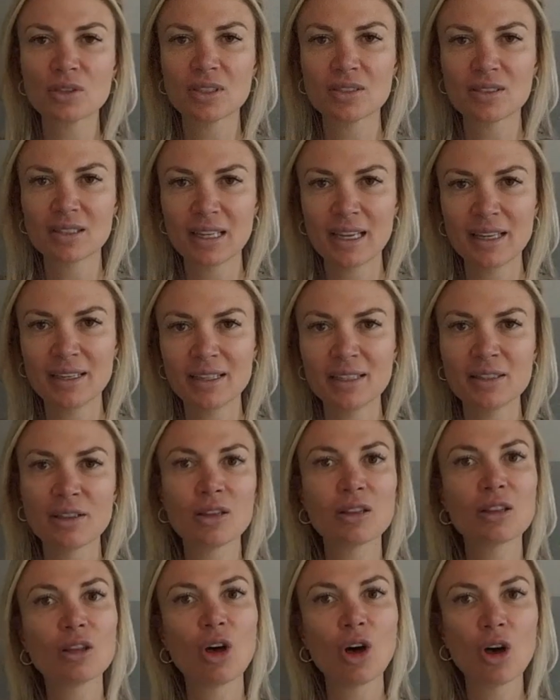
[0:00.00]
Because again, in
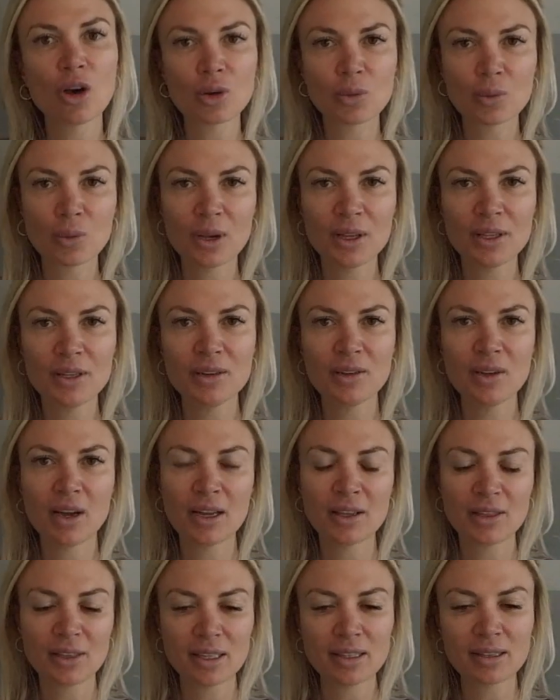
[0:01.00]
the long run,
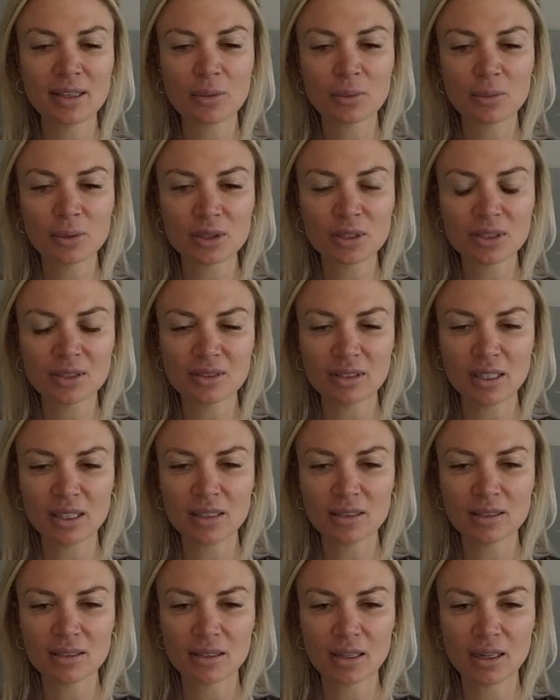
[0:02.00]
I think that real
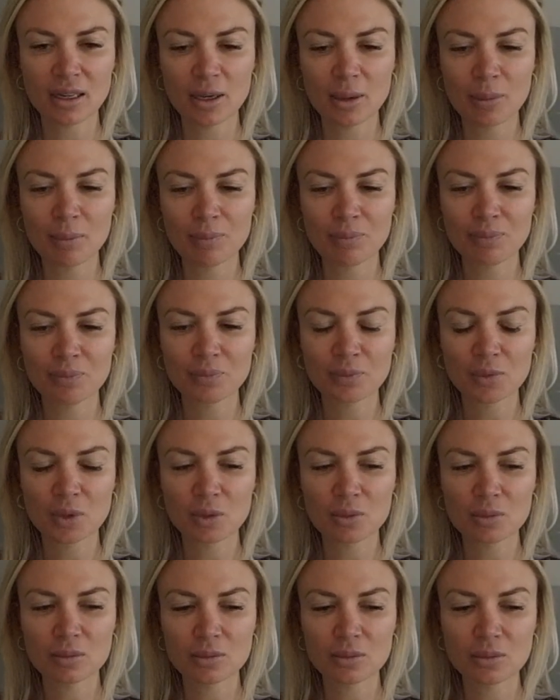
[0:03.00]
estate,
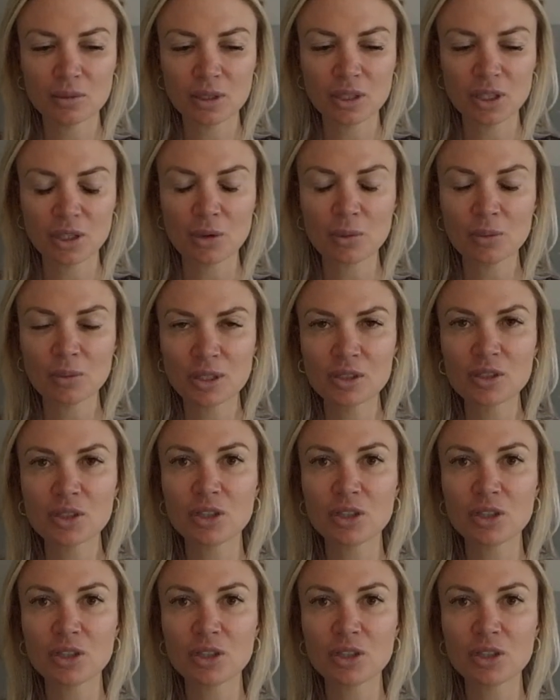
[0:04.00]
is